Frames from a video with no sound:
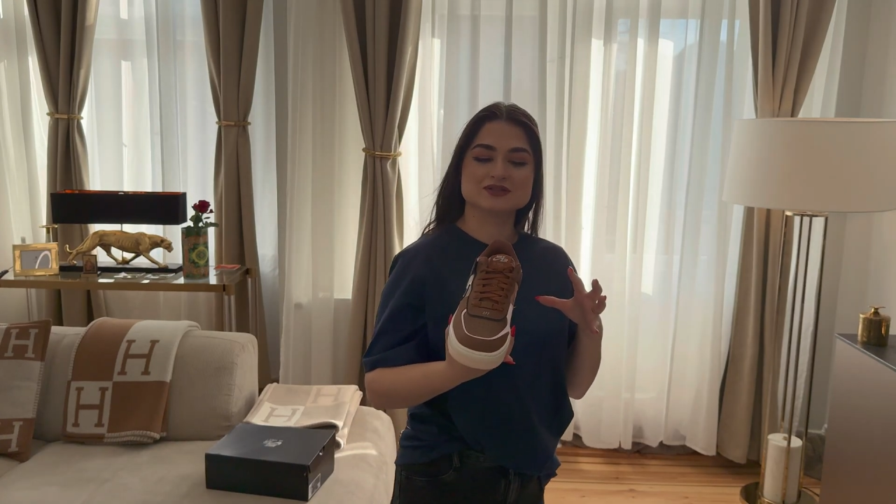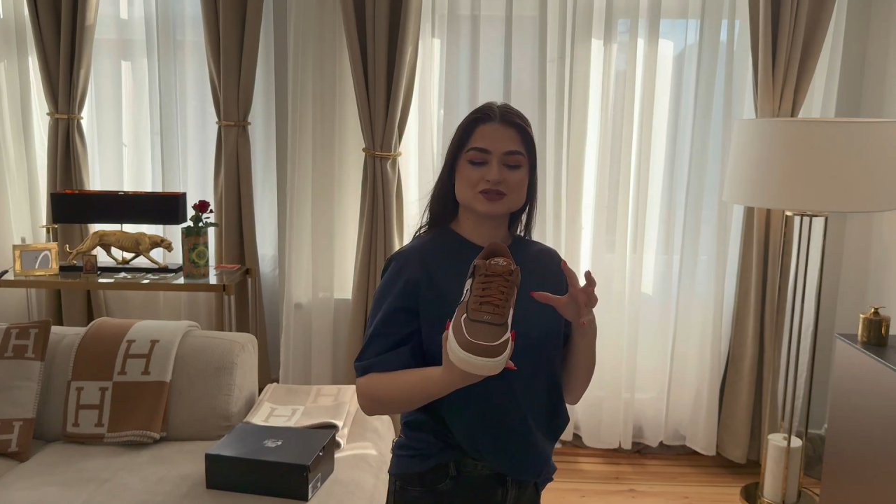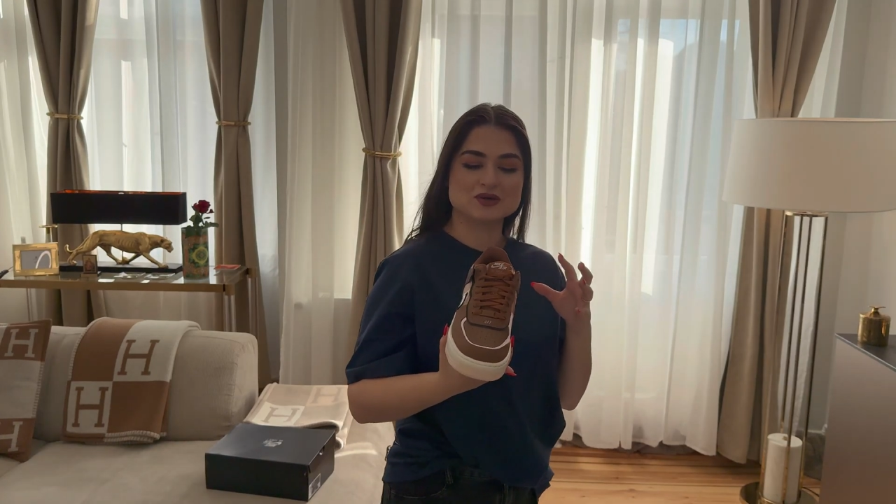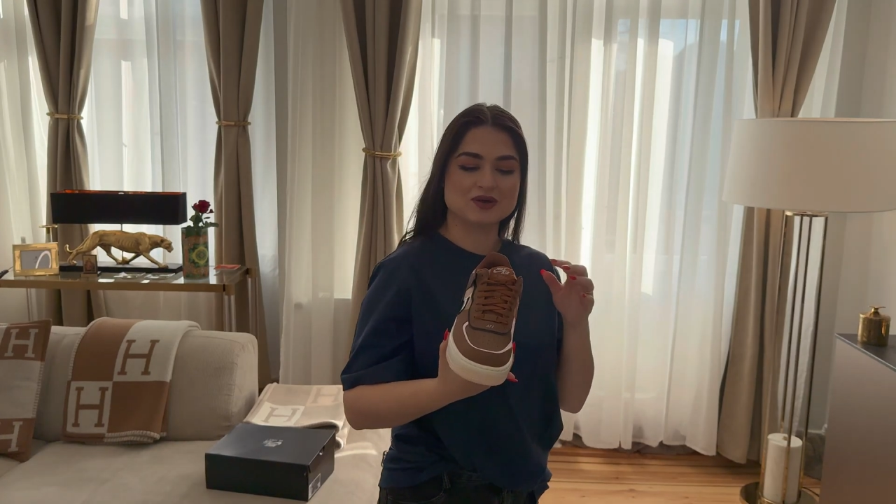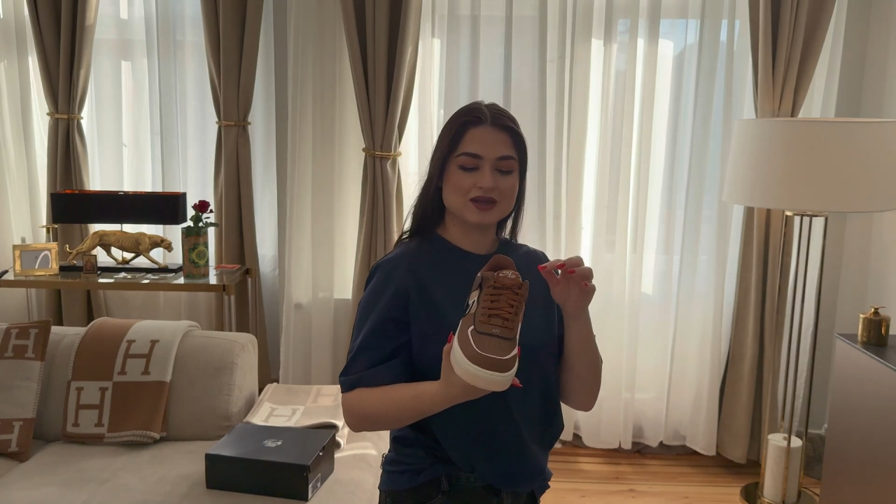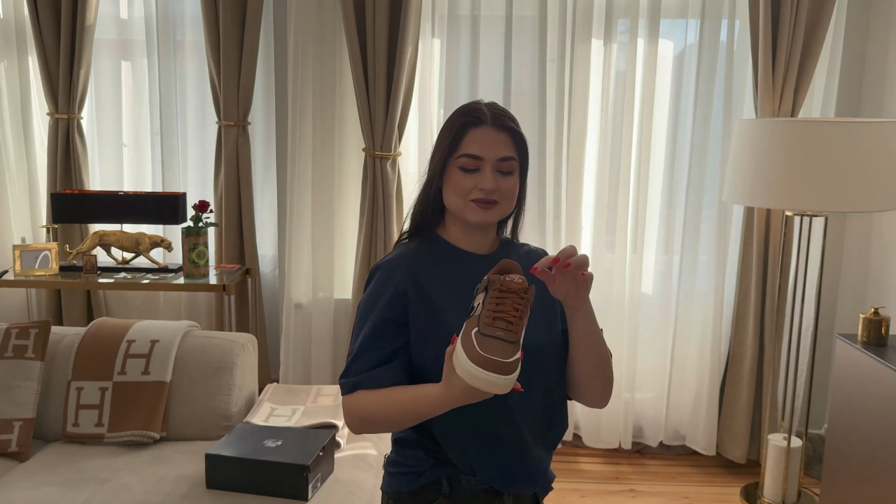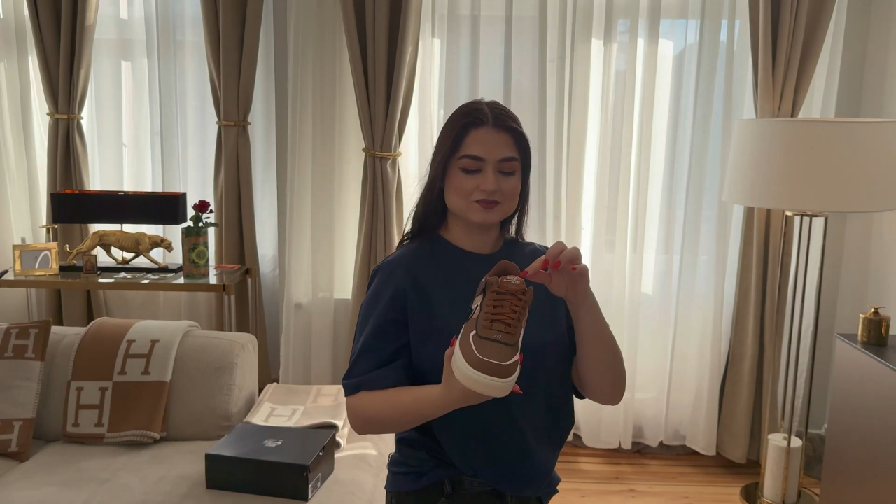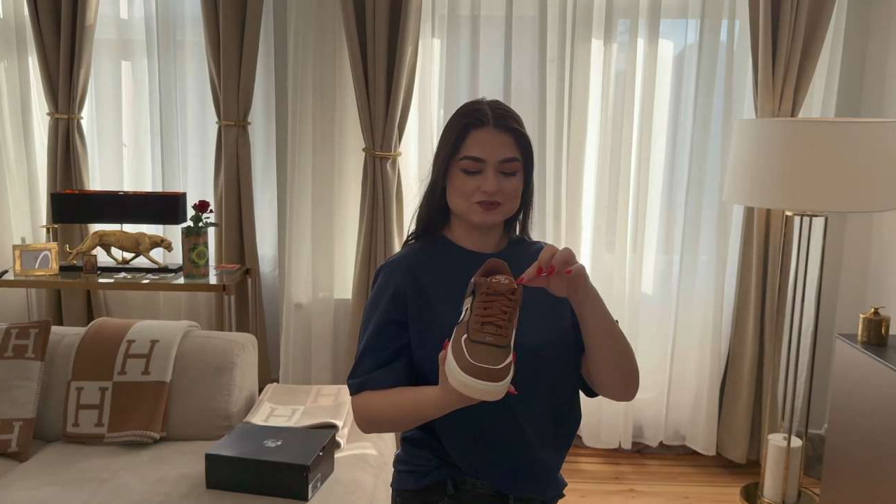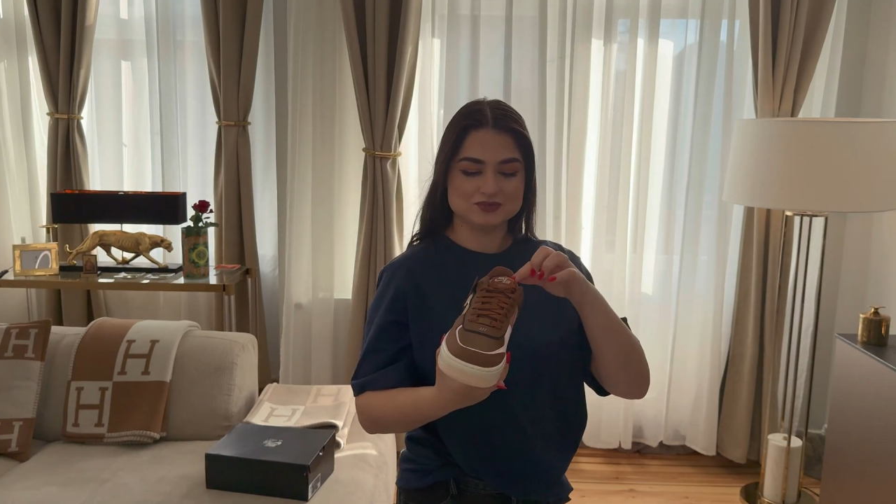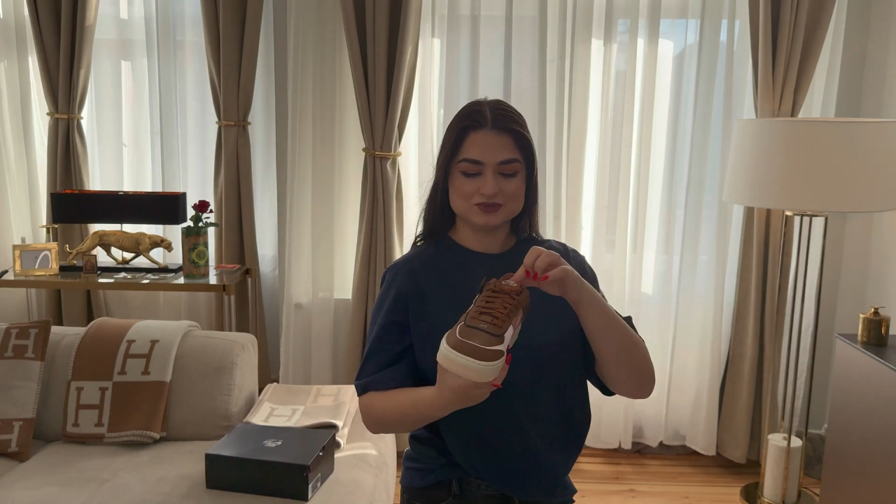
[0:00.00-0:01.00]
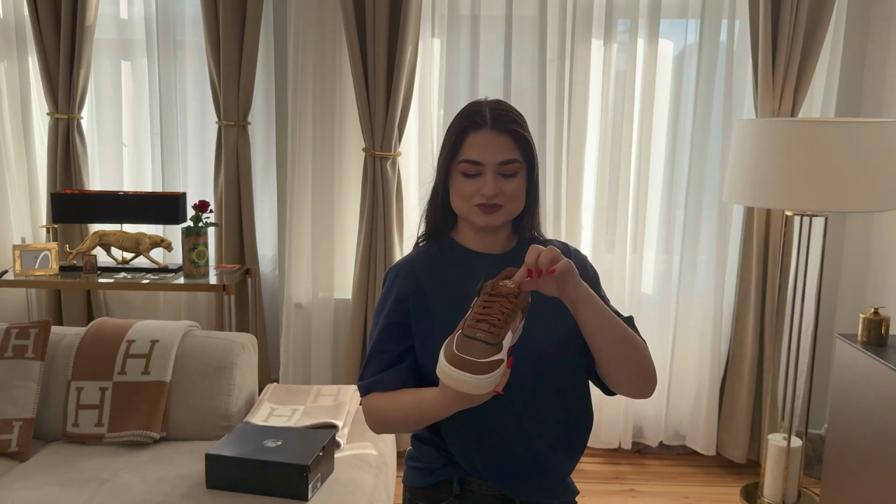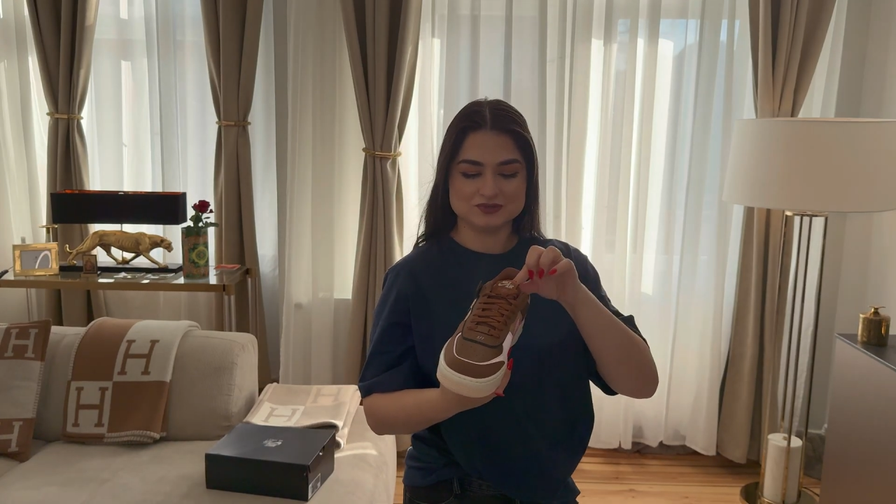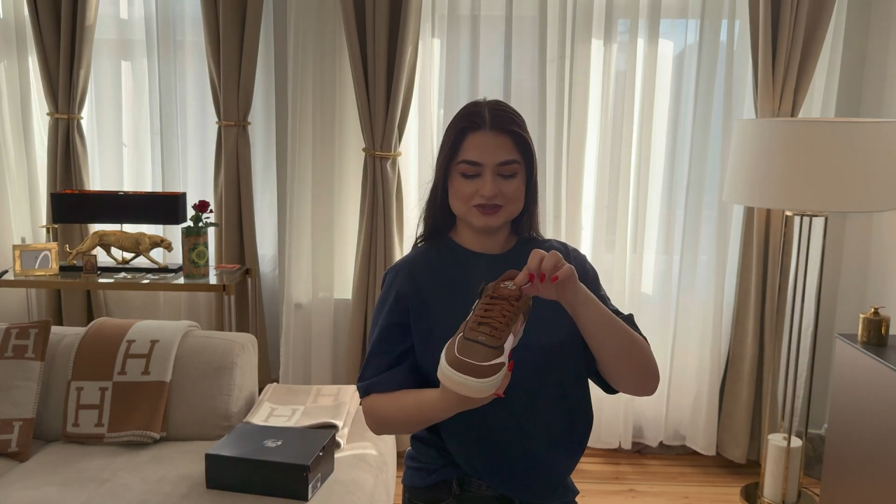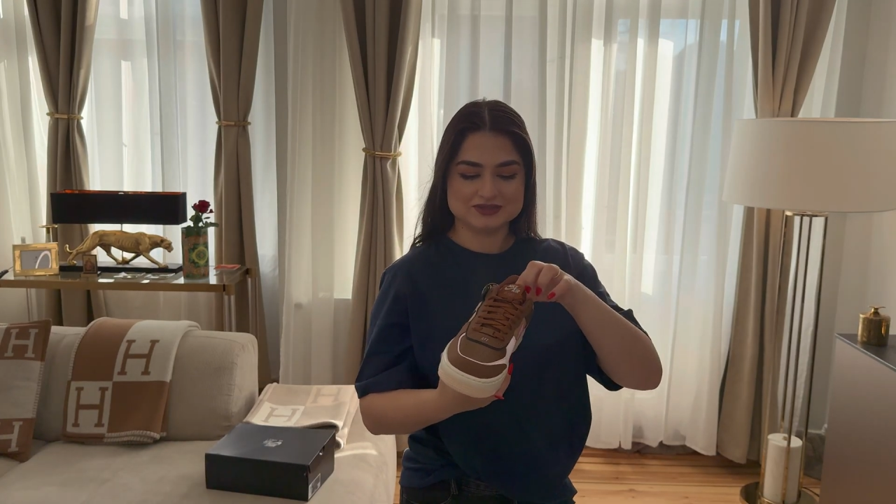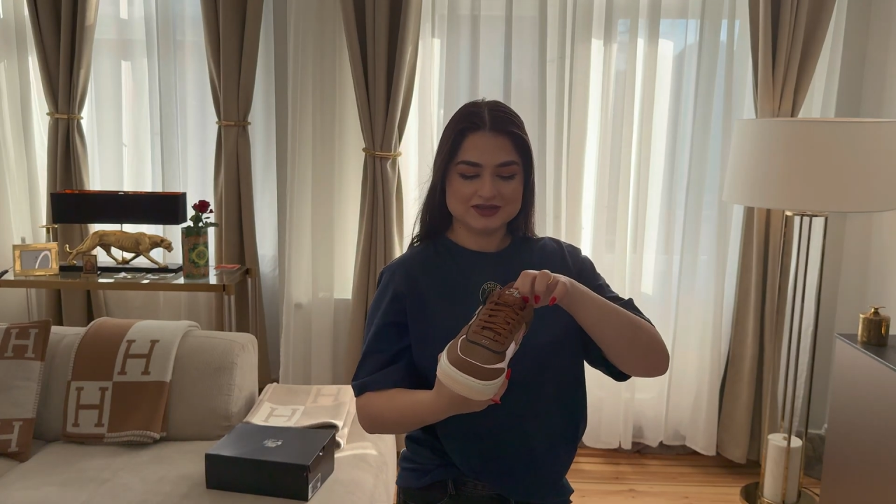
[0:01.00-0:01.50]
so I will do
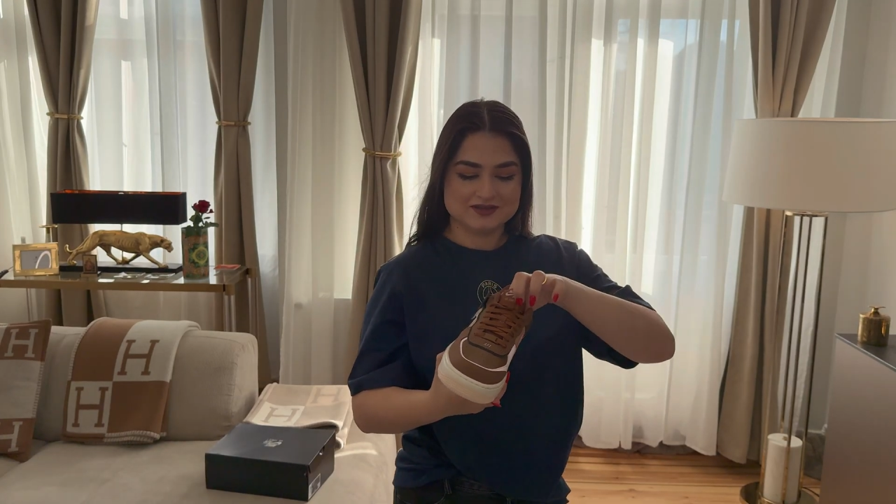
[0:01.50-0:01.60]
it